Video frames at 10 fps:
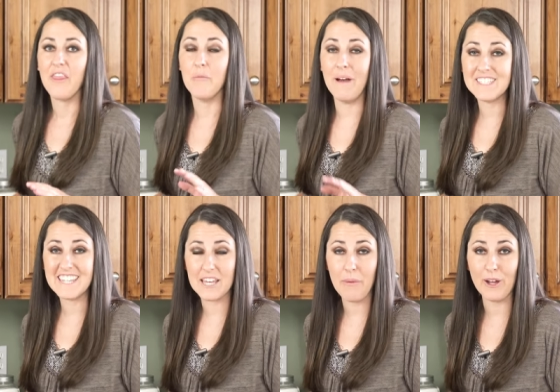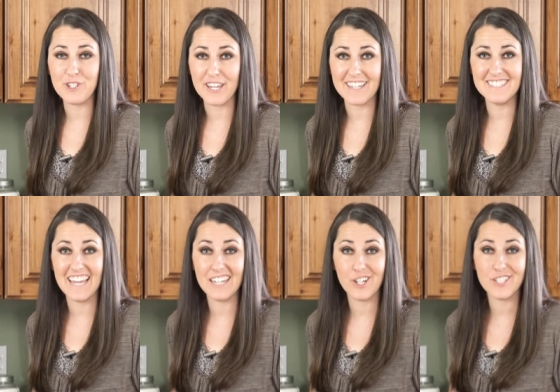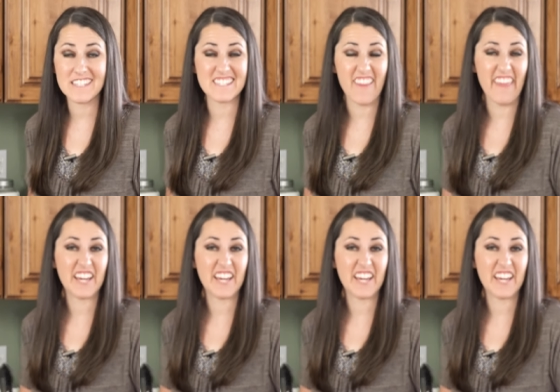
The best thing about chicken tenders is that